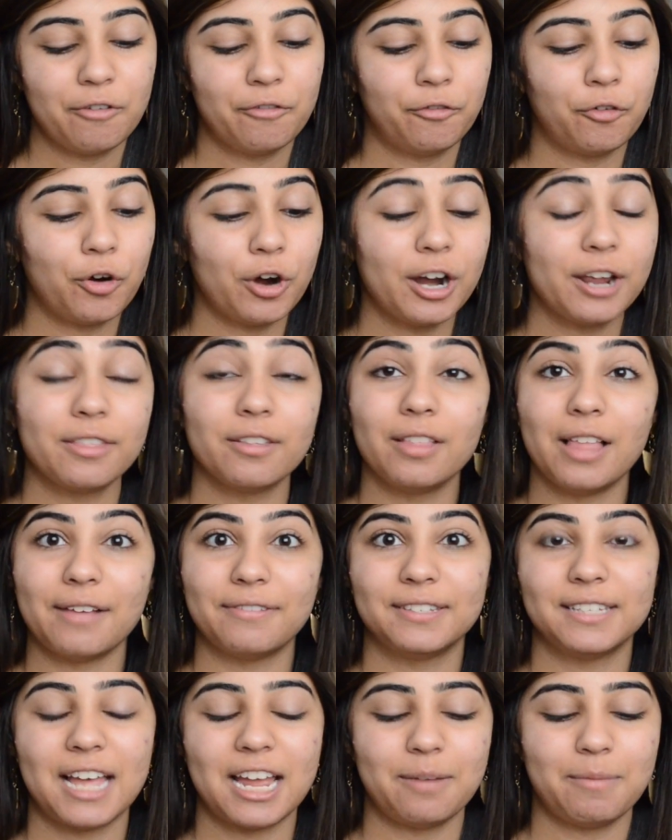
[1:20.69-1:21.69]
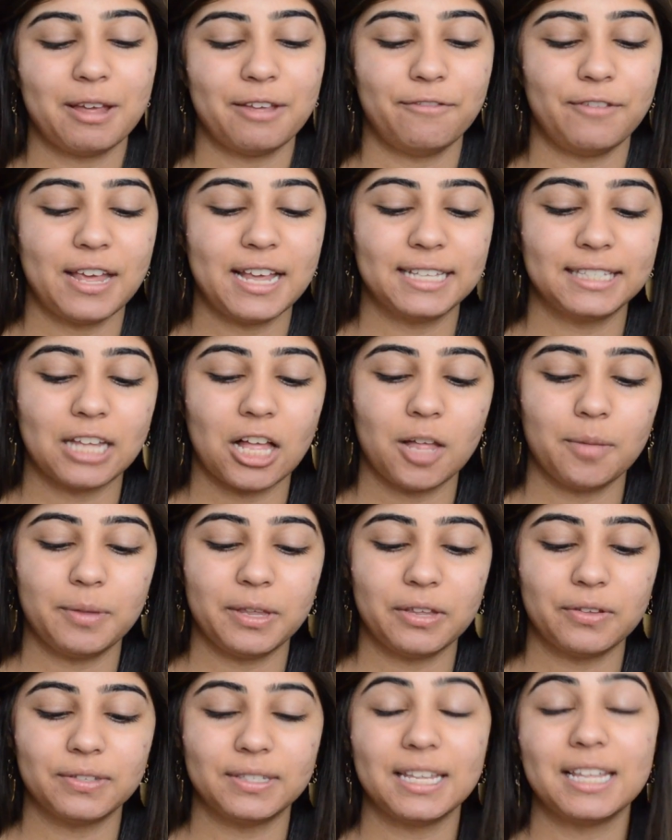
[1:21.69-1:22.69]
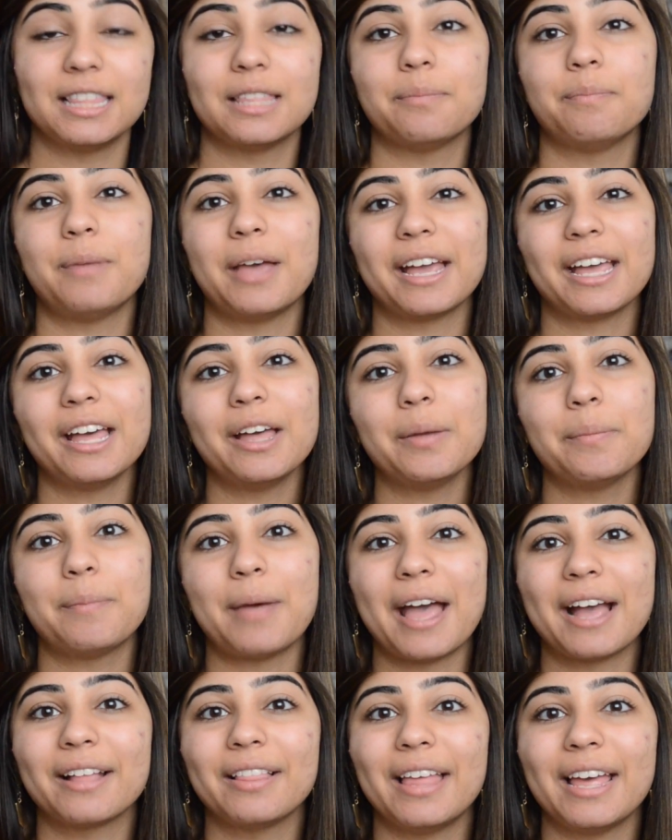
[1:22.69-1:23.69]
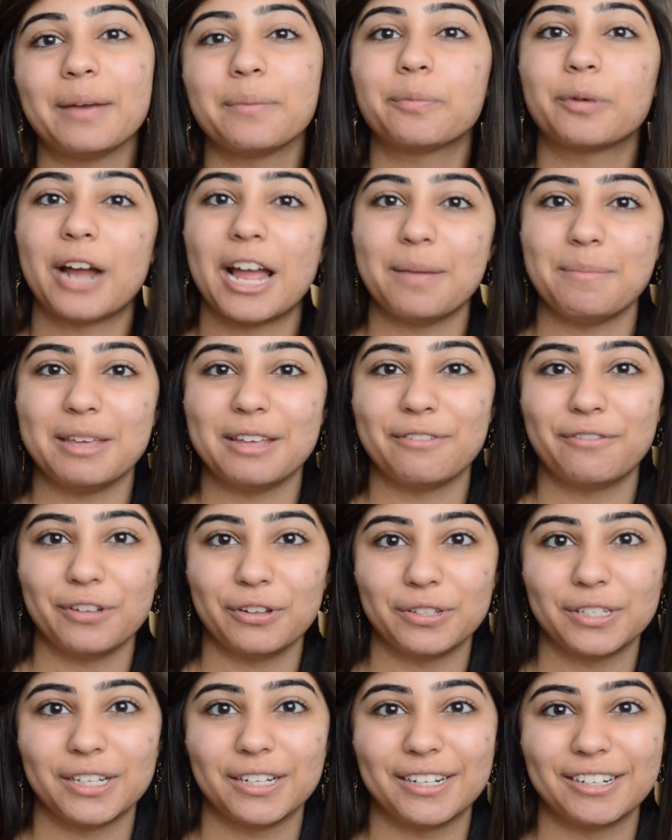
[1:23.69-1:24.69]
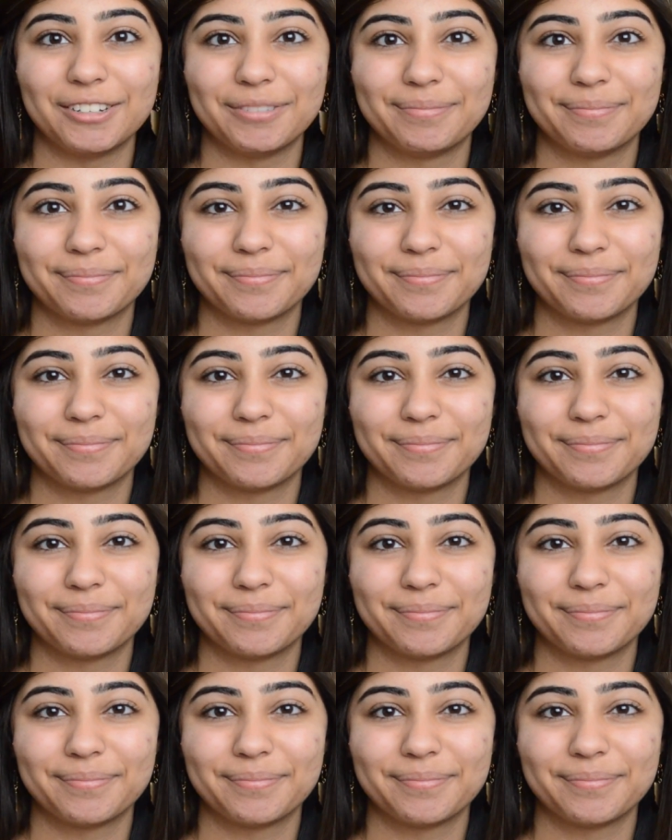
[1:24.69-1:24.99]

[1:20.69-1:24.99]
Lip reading: For the left side of my face, I'll be using the BECCA Backlight Priming Filter.